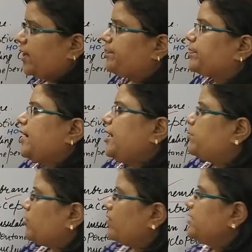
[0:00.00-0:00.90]
Okay,
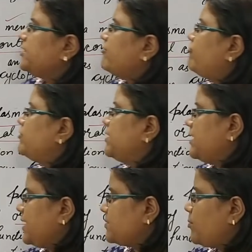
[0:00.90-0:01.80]
it provide the
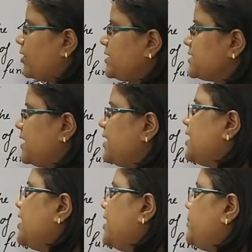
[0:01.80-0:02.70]
next point is that
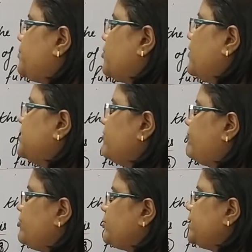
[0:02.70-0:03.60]
it provide the
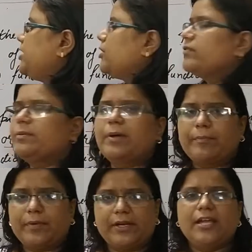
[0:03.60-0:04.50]
fluidity of the
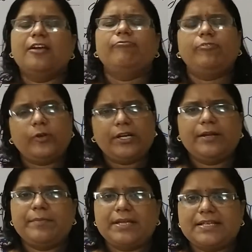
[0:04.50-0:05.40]
membrane.
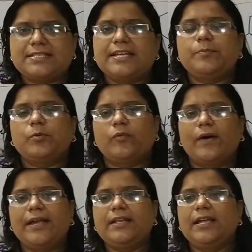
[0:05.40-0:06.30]
Fluidity means it
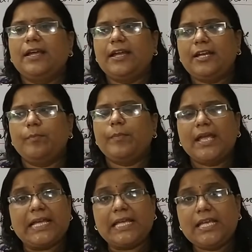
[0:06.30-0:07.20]
provide it
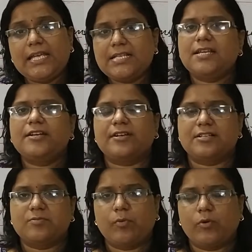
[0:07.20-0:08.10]
make easy
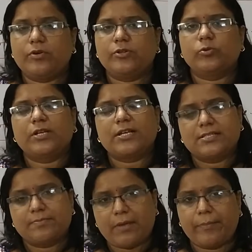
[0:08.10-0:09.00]
transport through the
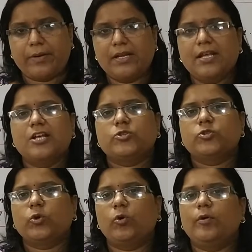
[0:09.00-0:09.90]
membrane.
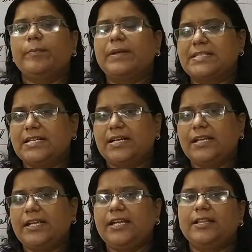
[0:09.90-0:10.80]
So
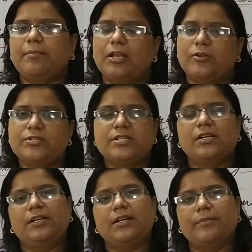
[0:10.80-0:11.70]
basically in the
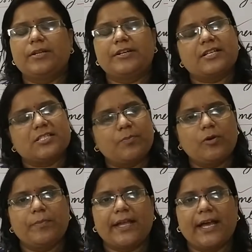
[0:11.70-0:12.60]
biological term the
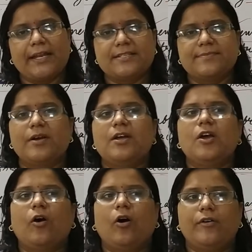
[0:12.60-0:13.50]
transport mechanism,
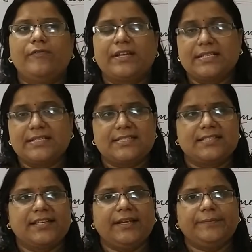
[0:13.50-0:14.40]
or we can
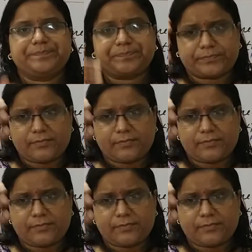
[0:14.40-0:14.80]
say